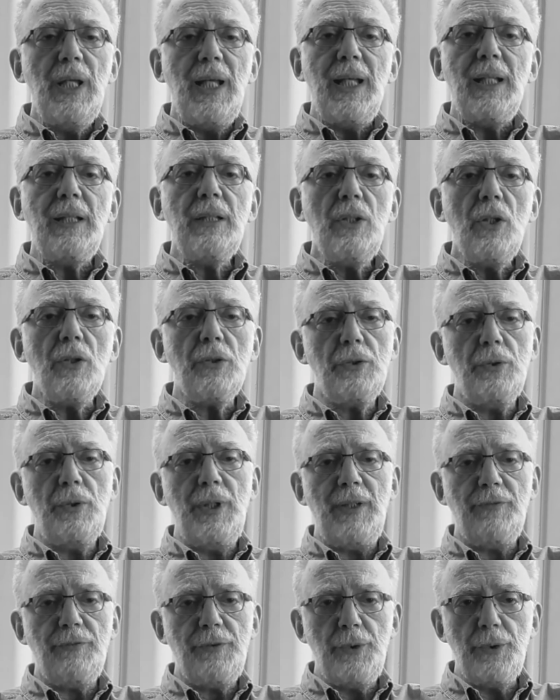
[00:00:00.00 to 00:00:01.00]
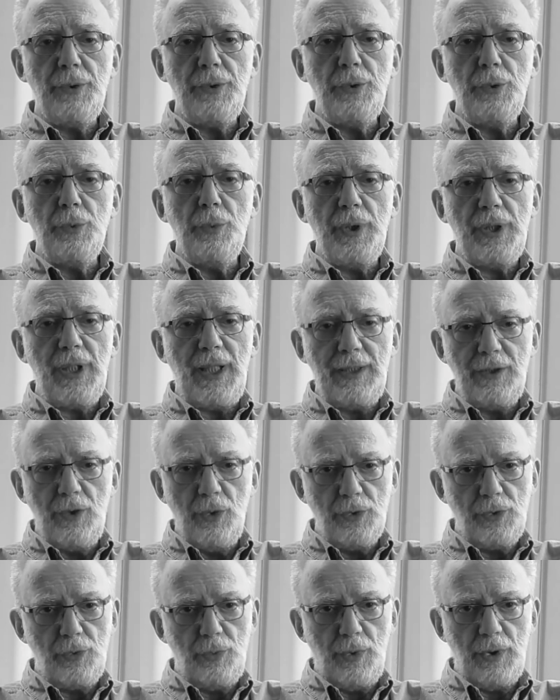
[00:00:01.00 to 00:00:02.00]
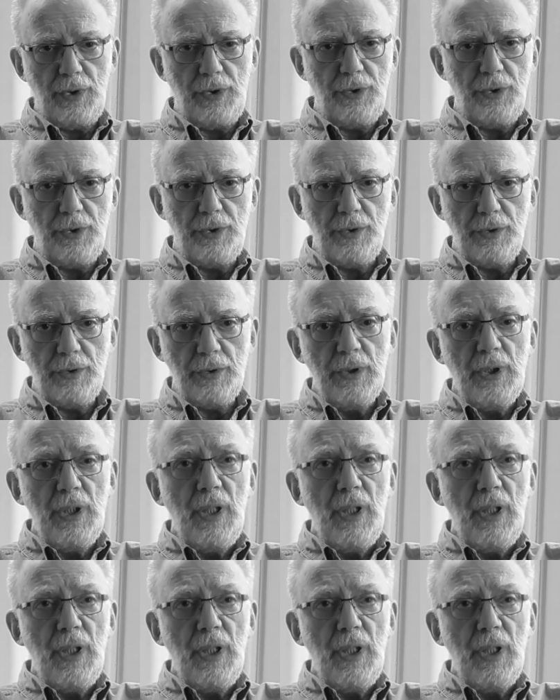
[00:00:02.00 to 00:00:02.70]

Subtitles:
and not to have to do what I don't want to do.